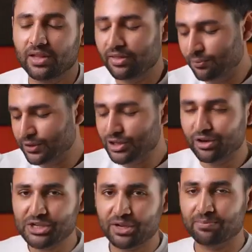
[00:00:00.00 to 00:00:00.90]
And then for
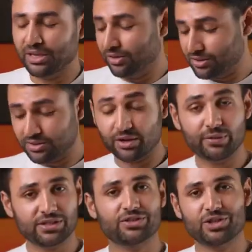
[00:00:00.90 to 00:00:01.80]
charging, because there
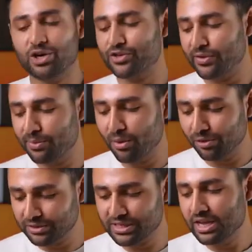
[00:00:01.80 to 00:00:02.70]
isn't a charger in the
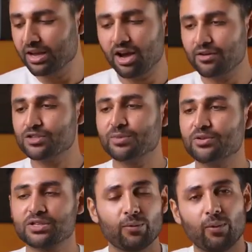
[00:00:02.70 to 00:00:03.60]
box, I've just been
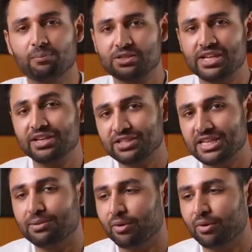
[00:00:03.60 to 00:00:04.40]
using a OnePlus 8T